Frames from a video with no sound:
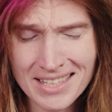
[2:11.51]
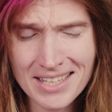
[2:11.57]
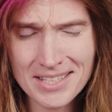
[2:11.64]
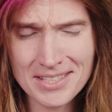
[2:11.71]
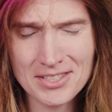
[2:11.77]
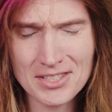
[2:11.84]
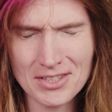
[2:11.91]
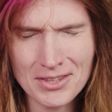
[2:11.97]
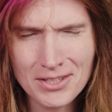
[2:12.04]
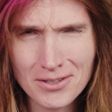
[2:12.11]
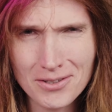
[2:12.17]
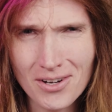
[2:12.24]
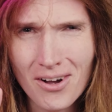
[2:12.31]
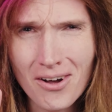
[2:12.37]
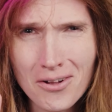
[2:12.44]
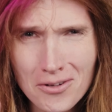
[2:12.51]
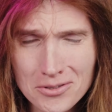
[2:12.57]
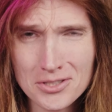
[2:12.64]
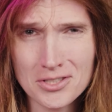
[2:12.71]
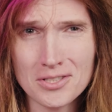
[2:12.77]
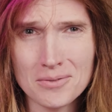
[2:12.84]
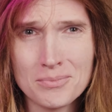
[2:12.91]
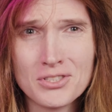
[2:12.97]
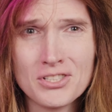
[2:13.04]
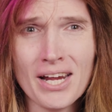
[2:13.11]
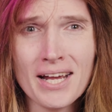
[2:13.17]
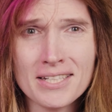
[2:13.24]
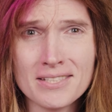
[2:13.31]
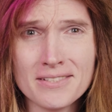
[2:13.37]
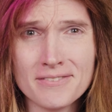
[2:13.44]
Kinks, they're all
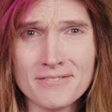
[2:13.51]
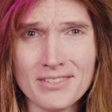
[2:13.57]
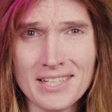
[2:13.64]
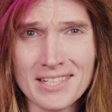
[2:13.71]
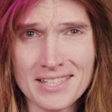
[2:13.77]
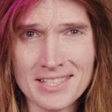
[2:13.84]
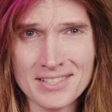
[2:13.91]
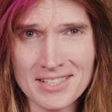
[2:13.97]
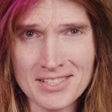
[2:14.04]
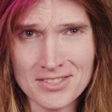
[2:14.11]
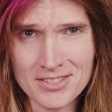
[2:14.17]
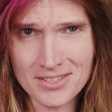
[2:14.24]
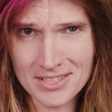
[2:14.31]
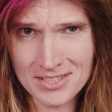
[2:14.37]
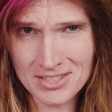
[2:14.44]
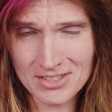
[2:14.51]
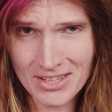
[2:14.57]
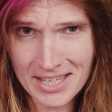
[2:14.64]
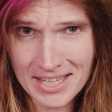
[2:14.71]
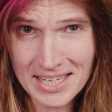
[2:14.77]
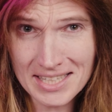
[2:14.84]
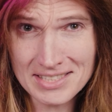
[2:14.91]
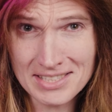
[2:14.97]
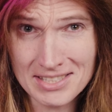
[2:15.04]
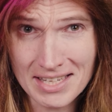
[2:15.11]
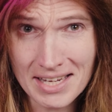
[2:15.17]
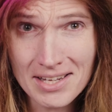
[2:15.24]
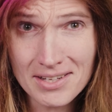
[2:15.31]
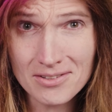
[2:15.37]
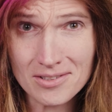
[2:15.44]
subjective and exist on a sliding
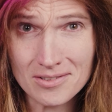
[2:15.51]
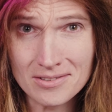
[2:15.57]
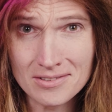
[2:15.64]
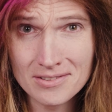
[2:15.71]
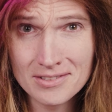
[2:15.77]
scale.